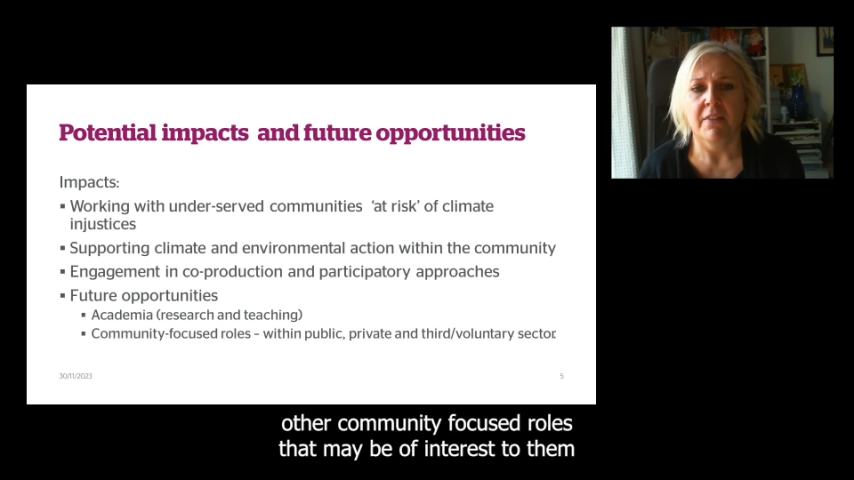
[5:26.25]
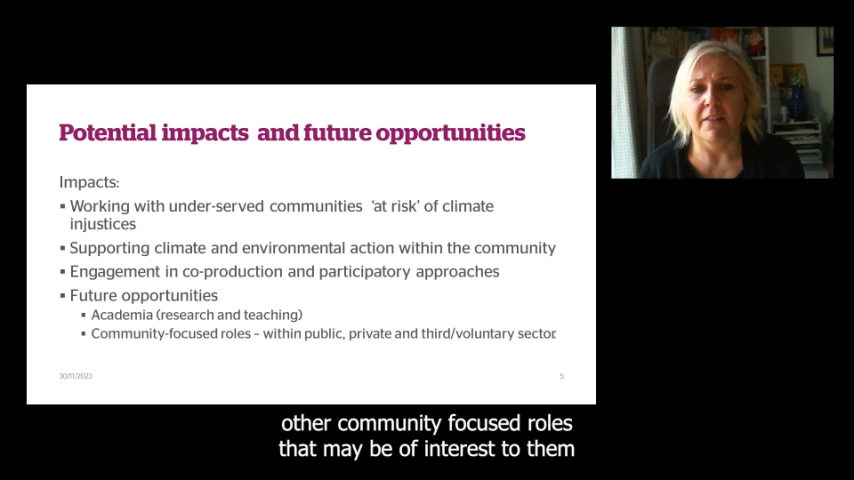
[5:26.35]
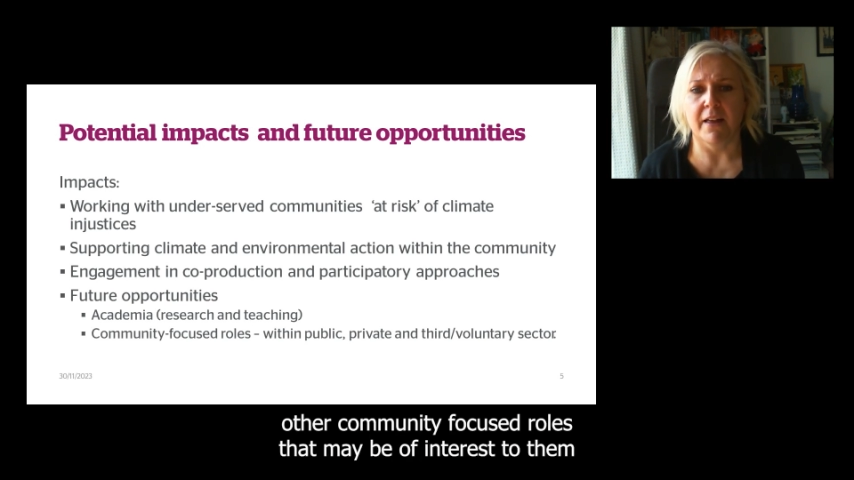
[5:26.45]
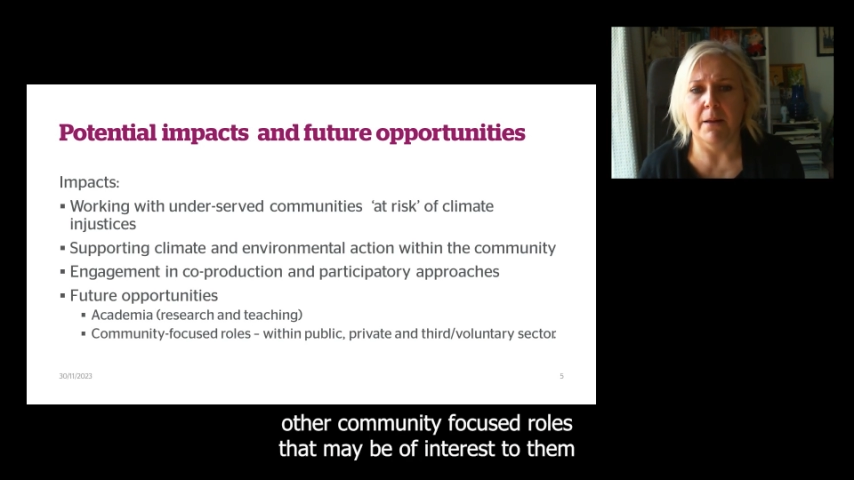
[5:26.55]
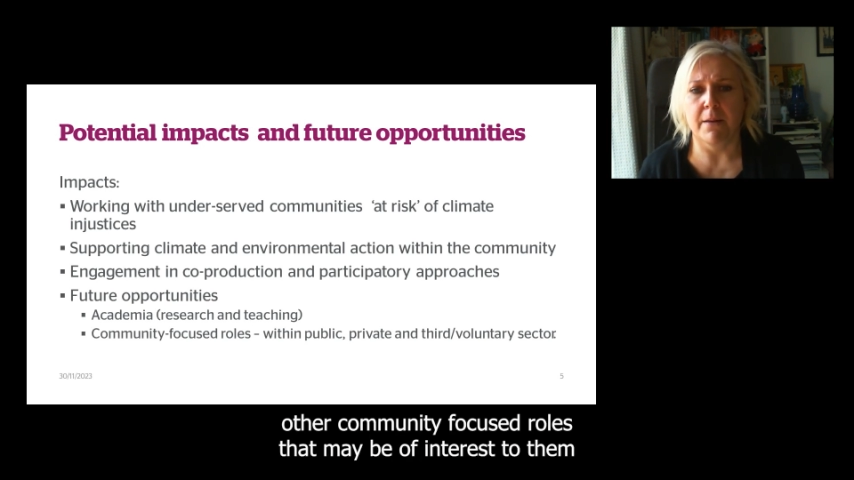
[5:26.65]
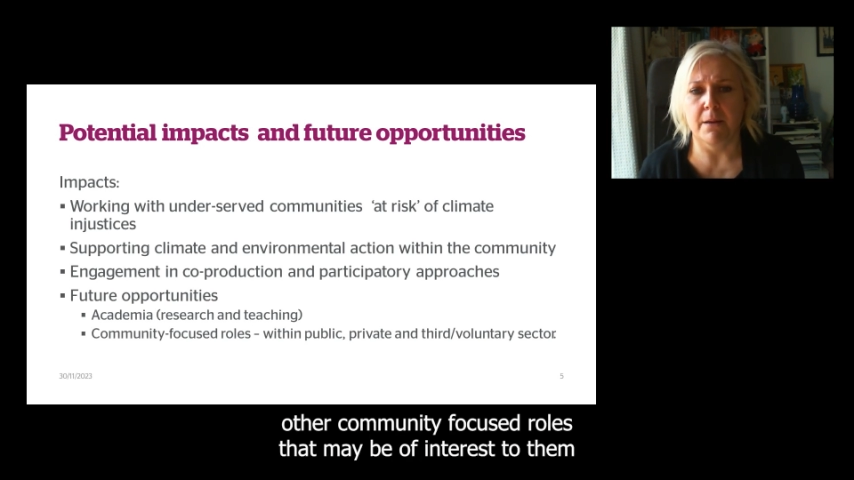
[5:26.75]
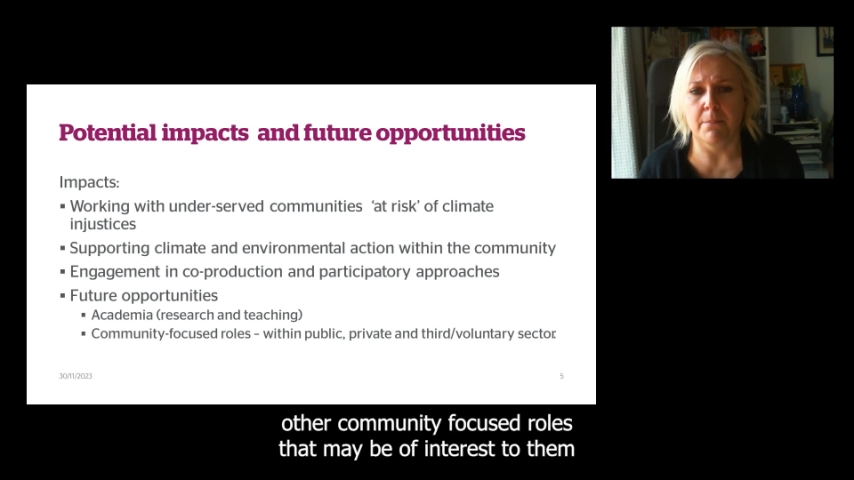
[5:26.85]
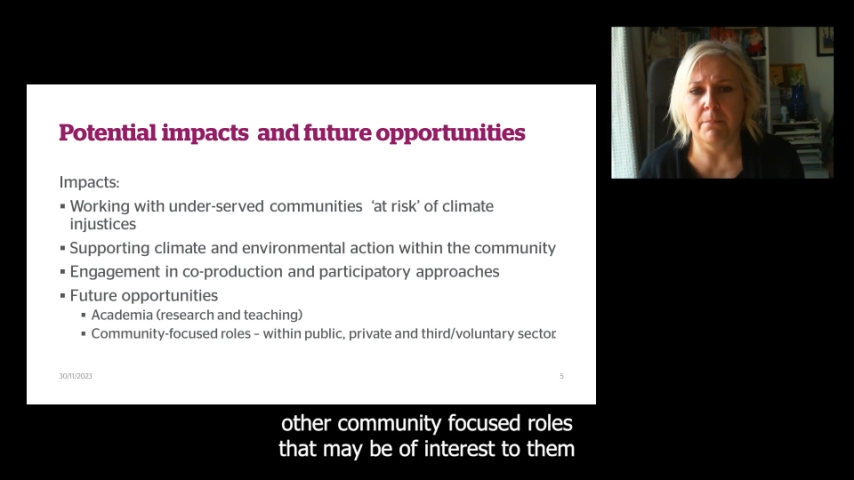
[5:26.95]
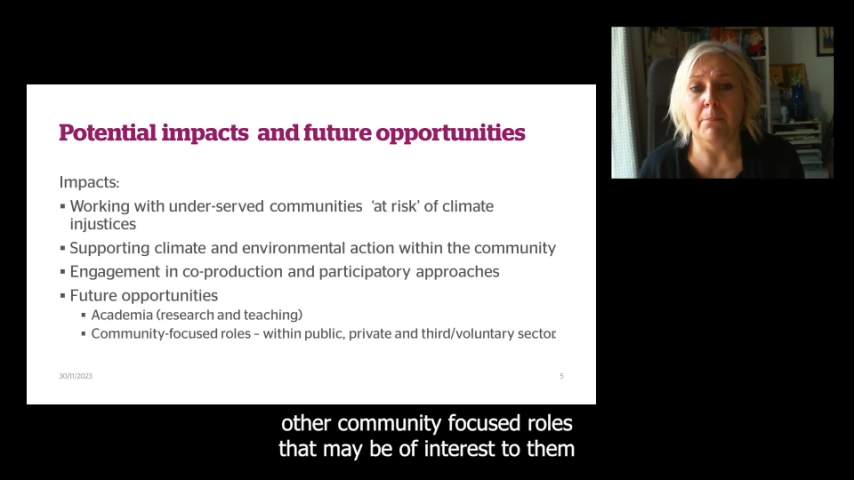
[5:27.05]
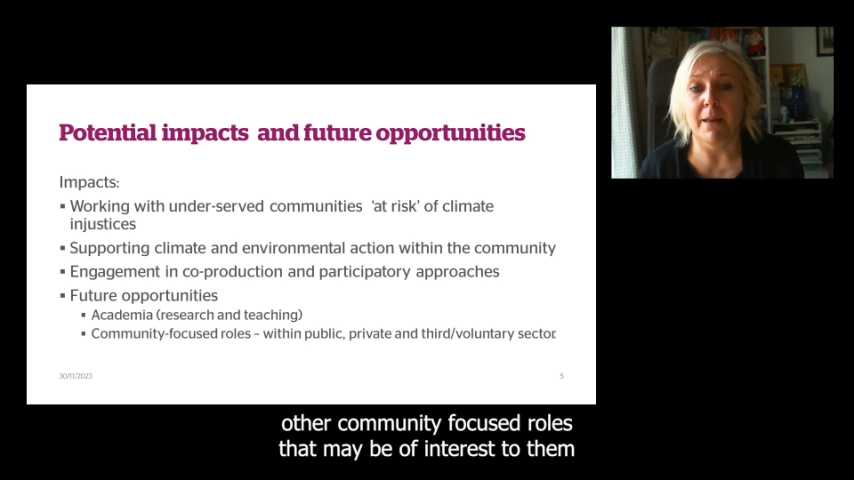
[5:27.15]
that
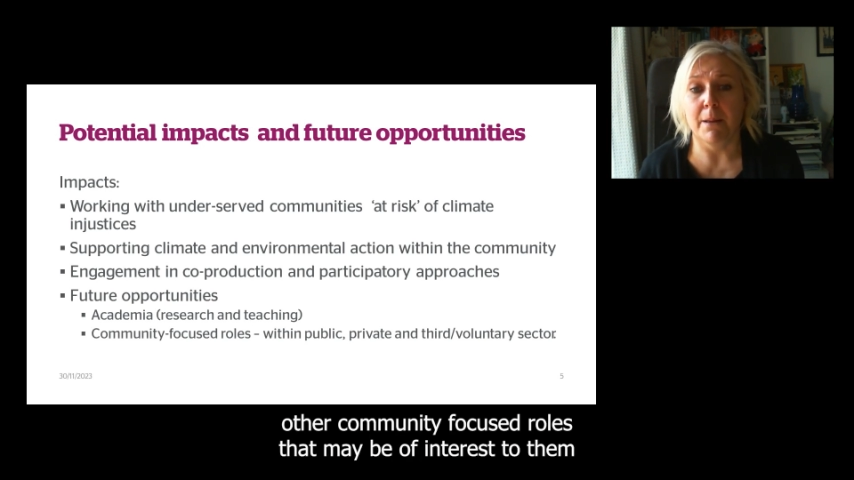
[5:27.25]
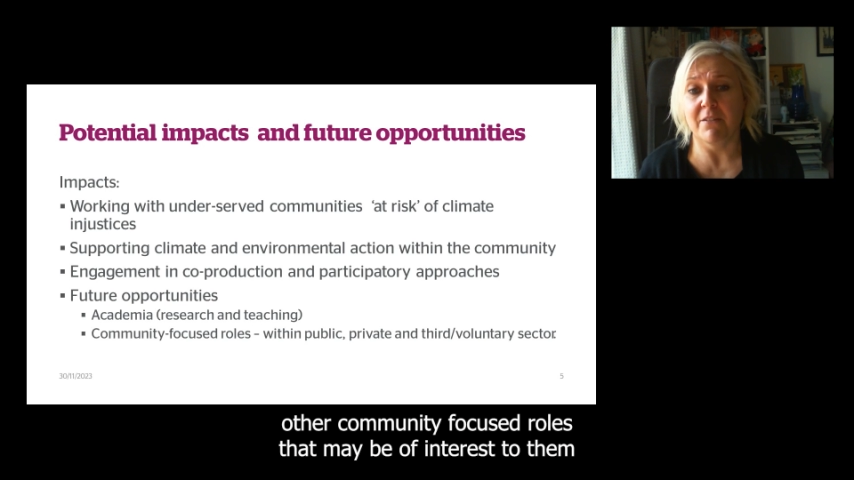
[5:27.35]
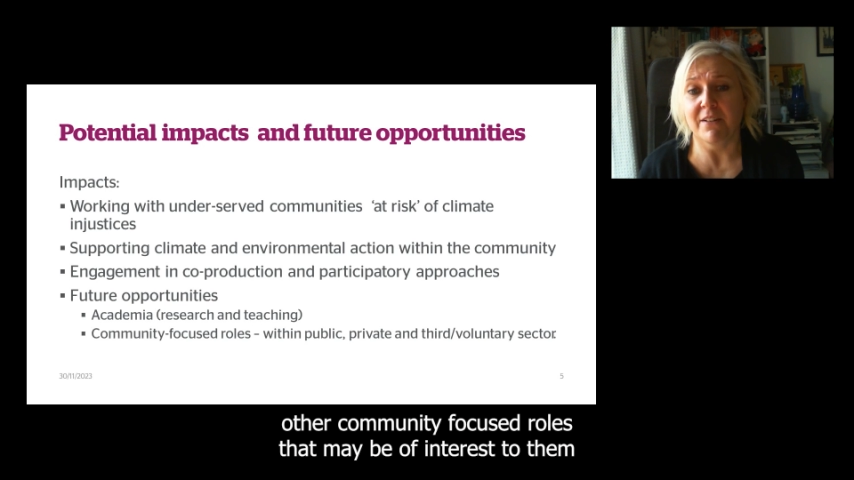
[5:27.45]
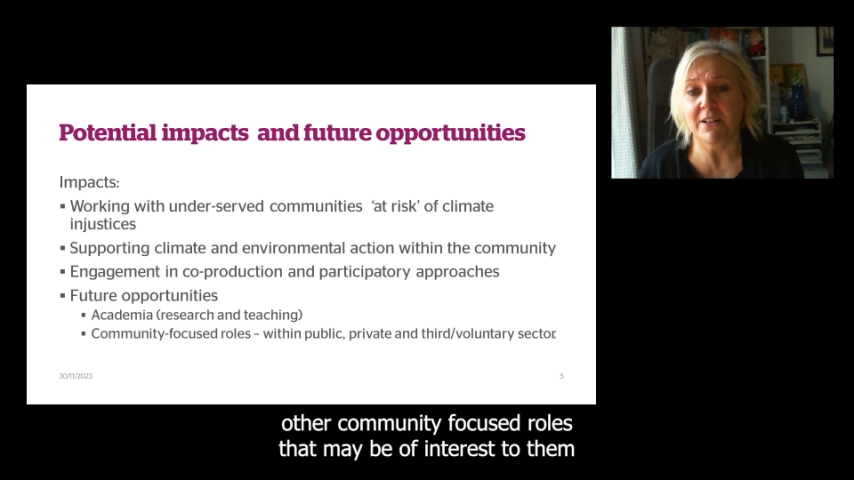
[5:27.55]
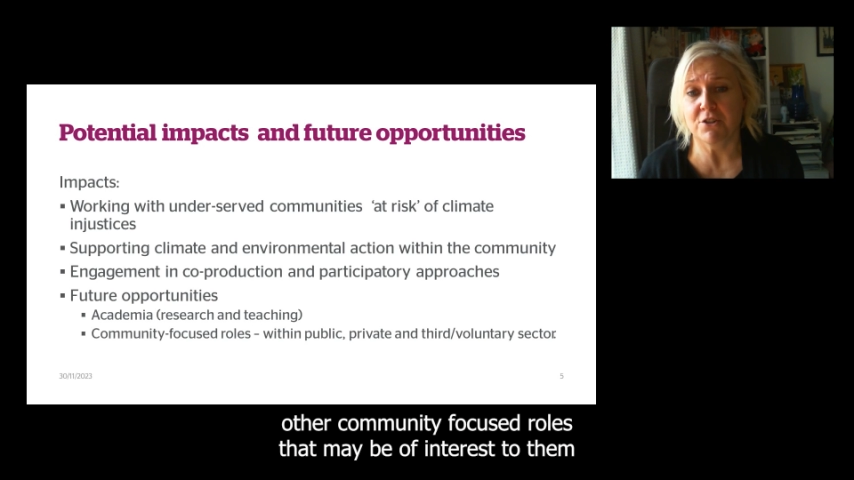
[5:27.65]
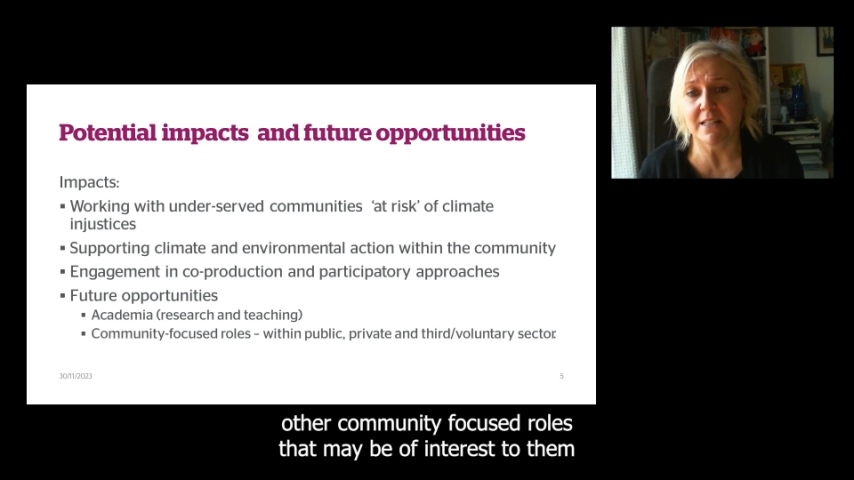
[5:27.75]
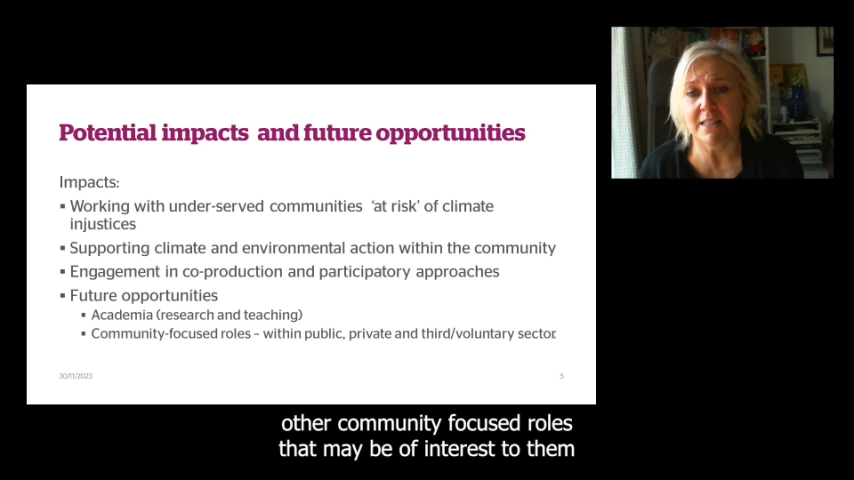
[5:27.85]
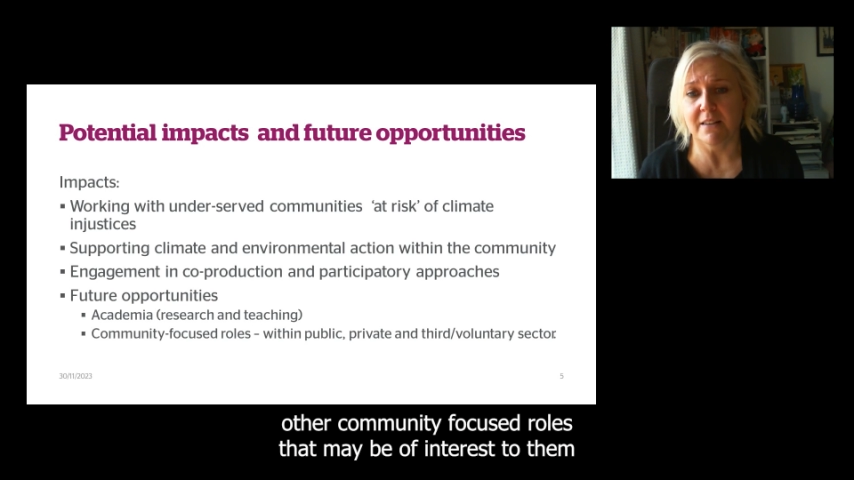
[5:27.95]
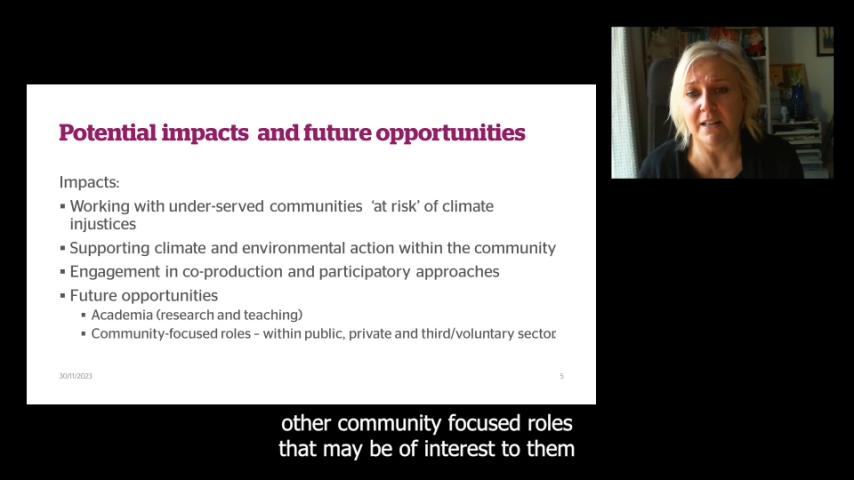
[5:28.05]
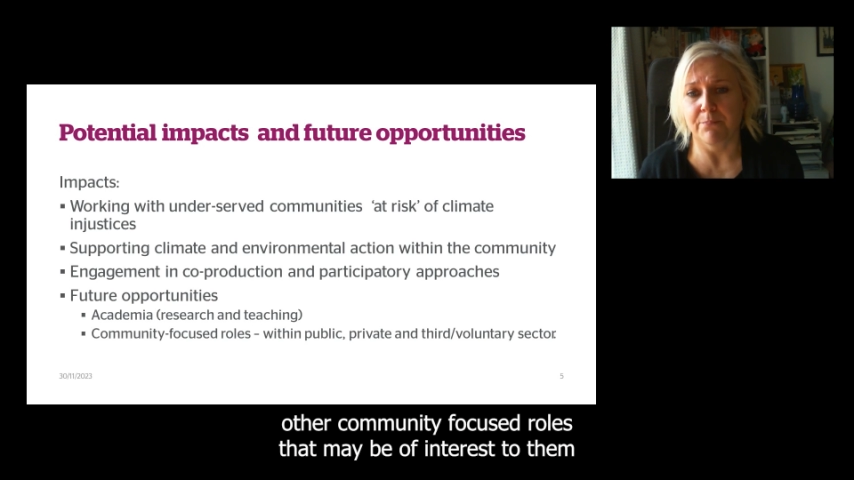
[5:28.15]
may be of interest
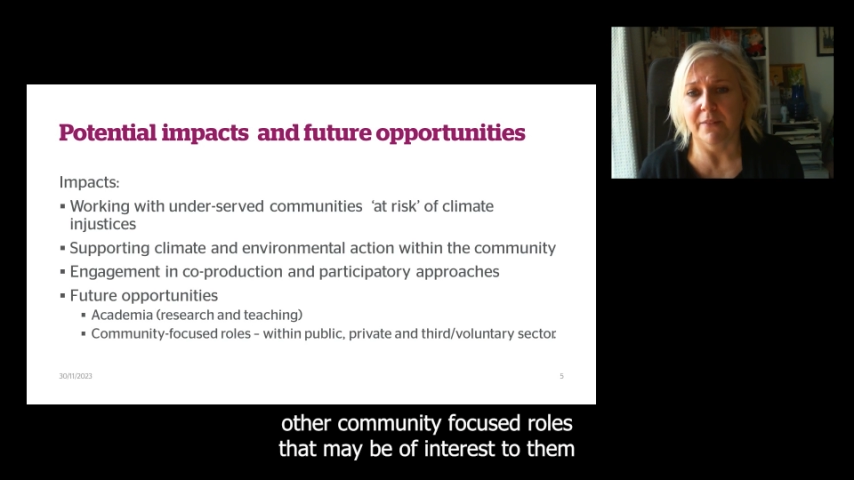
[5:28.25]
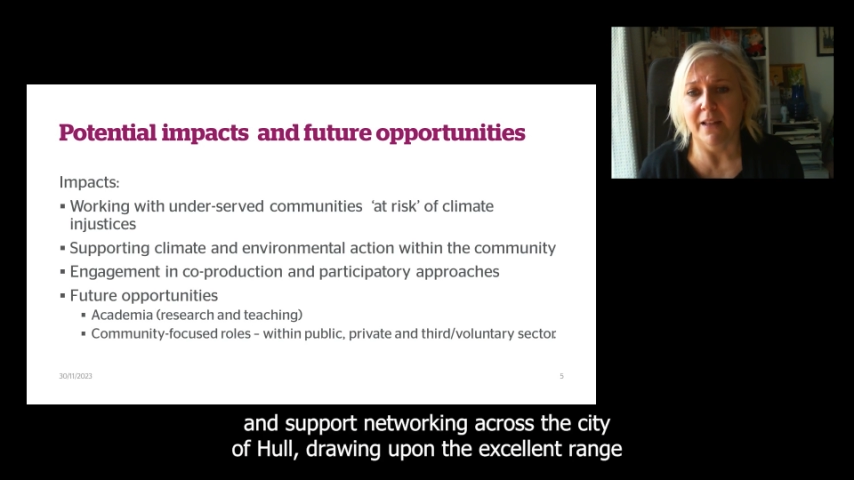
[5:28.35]
to them,